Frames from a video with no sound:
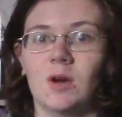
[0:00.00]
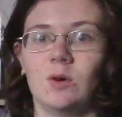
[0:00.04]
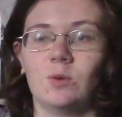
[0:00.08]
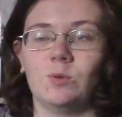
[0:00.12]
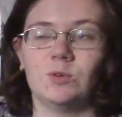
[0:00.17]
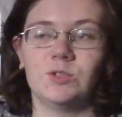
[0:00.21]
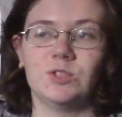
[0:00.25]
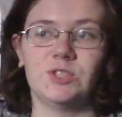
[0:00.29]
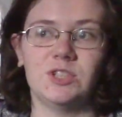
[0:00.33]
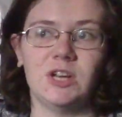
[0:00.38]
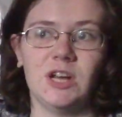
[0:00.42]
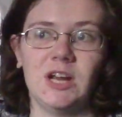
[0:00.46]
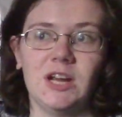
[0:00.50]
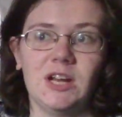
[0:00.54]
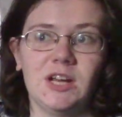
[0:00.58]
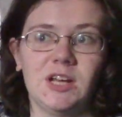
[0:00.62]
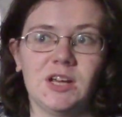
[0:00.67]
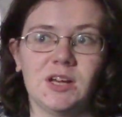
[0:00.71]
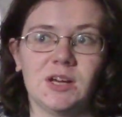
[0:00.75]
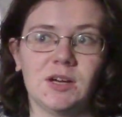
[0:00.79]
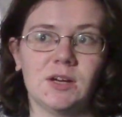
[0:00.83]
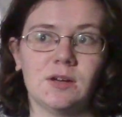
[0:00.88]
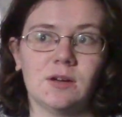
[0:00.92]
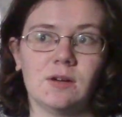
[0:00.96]
was
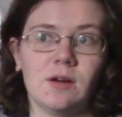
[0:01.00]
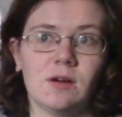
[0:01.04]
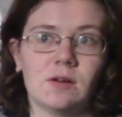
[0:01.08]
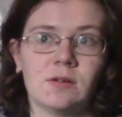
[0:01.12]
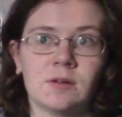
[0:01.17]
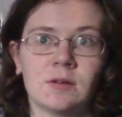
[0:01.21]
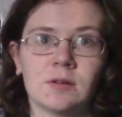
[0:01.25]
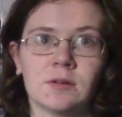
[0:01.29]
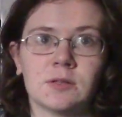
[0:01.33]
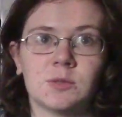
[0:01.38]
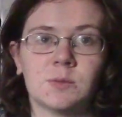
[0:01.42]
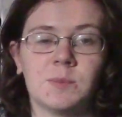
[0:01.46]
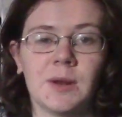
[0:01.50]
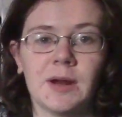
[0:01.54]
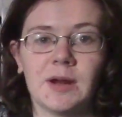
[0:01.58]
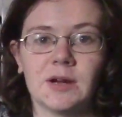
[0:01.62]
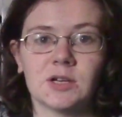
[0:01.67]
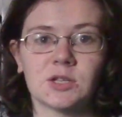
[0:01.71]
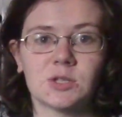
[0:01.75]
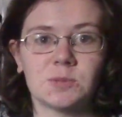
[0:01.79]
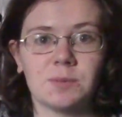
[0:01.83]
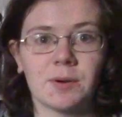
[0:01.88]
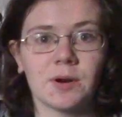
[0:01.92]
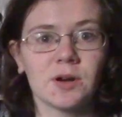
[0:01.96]
dating a
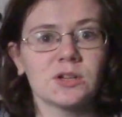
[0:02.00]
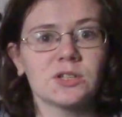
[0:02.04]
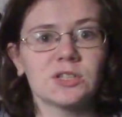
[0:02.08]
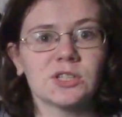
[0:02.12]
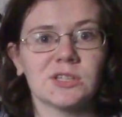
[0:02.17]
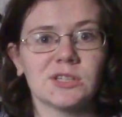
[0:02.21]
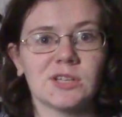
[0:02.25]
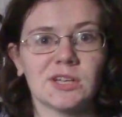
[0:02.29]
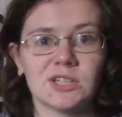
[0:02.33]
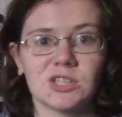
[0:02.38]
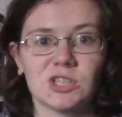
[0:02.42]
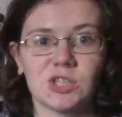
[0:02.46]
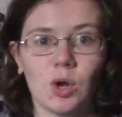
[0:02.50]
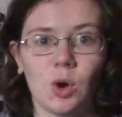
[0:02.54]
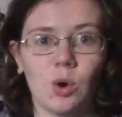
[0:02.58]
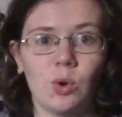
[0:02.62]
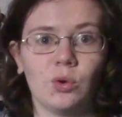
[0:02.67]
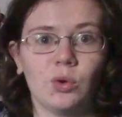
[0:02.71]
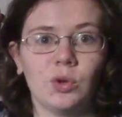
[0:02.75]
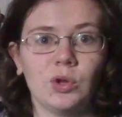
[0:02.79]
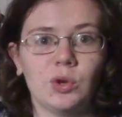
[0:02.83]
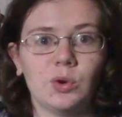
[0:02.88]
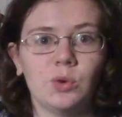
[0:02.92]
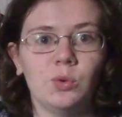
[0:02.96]
Spanish person, that's
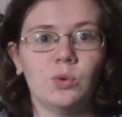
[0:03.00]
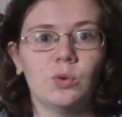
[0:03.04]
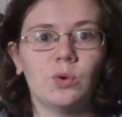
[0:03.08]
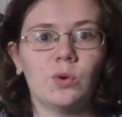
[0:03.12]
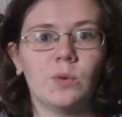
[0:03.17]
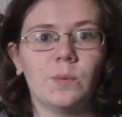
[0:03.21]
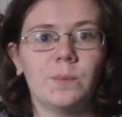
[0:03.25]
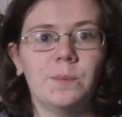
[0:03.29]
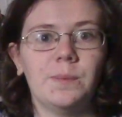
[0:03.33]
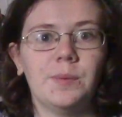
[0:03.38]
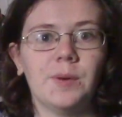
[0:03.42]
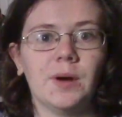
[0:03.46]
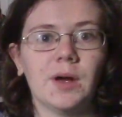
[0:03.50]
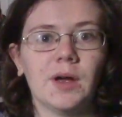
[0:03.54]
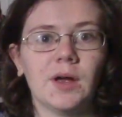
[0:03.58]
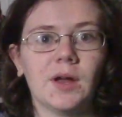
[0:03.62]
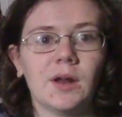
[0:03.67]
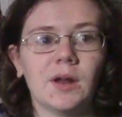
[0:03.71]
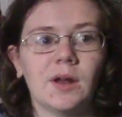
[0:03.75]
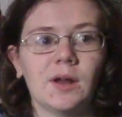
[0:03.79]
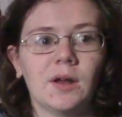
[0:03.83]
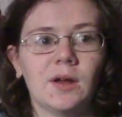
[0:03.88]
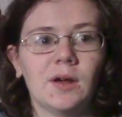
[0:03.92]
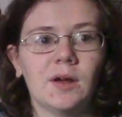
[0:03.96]
totally cool, but